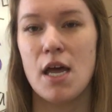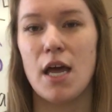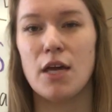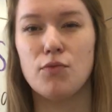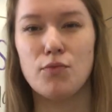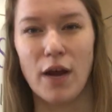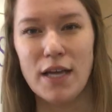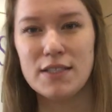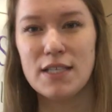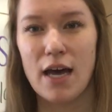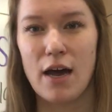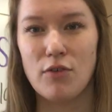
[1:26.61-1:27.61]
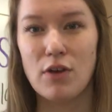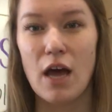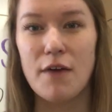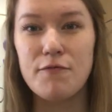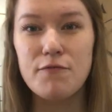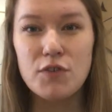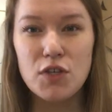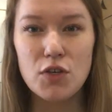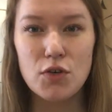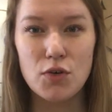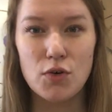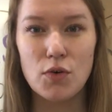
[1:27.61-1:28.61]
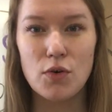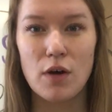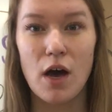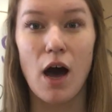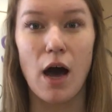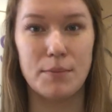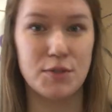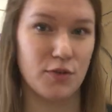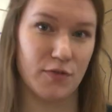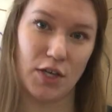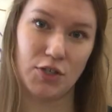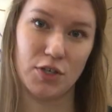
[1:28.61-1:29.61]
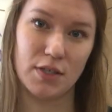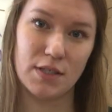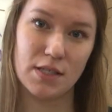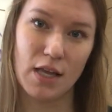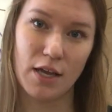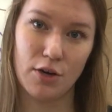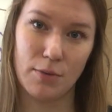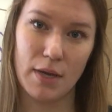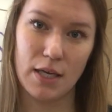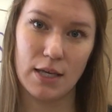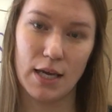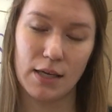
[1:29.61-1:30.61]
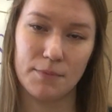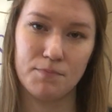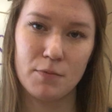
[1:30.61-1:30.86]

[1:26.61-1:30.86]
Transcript: and write down a few observations that you're making.